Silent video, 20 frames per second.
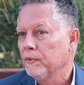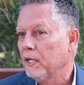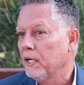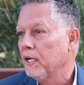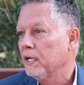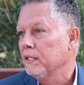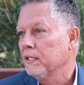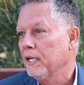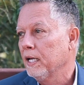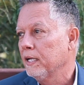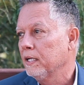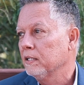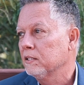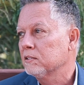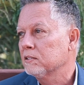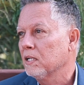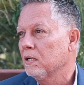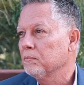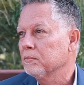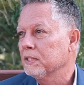that is
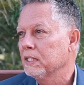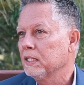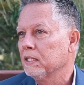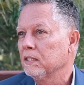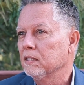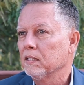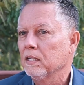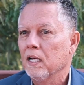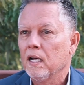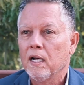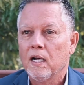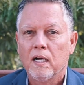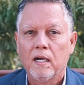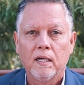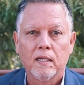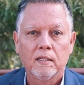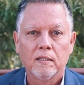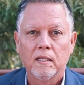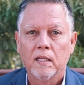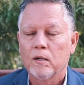something
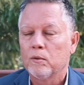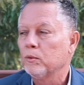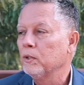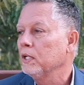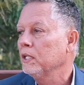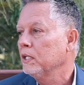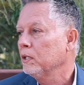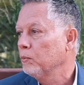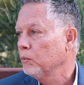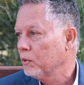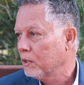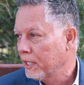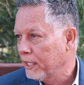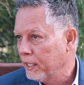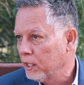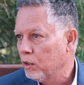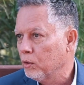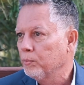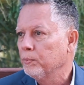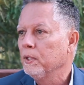that really would
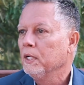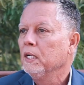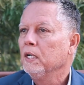help